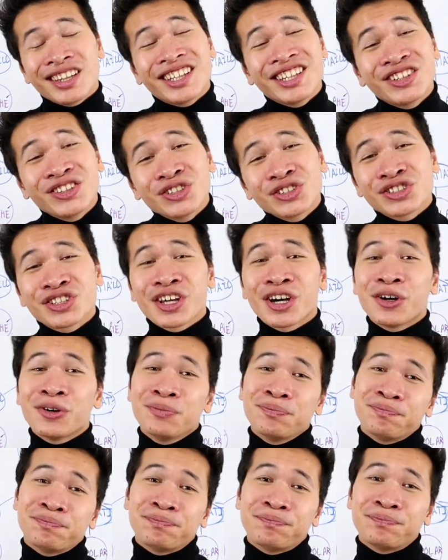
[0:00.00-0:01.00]
Leaders
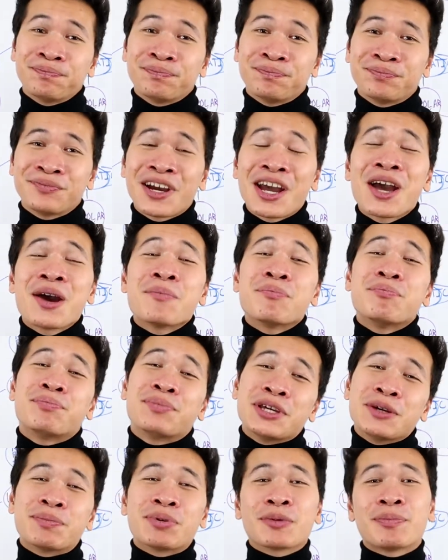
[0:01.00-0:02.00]
though,
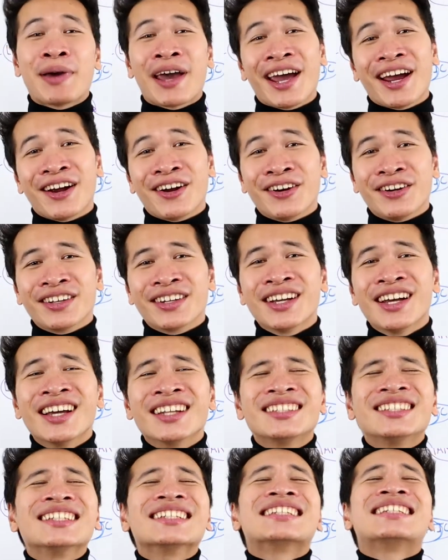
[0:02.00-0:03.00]
be prepared
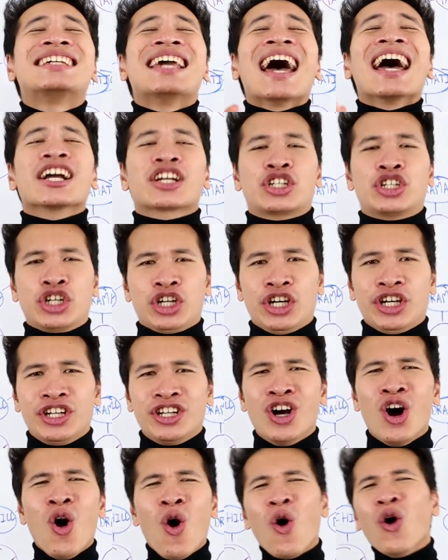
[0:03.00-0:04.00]
to get good
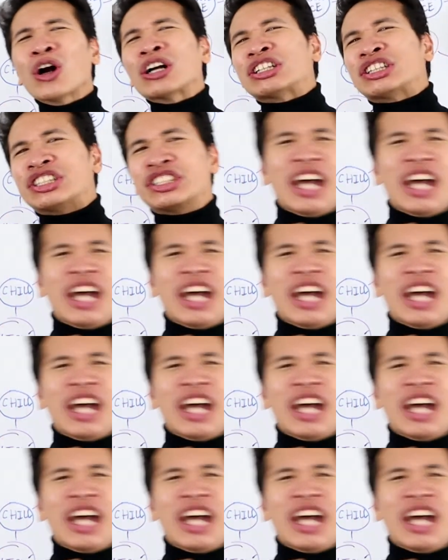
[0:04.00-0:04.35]
or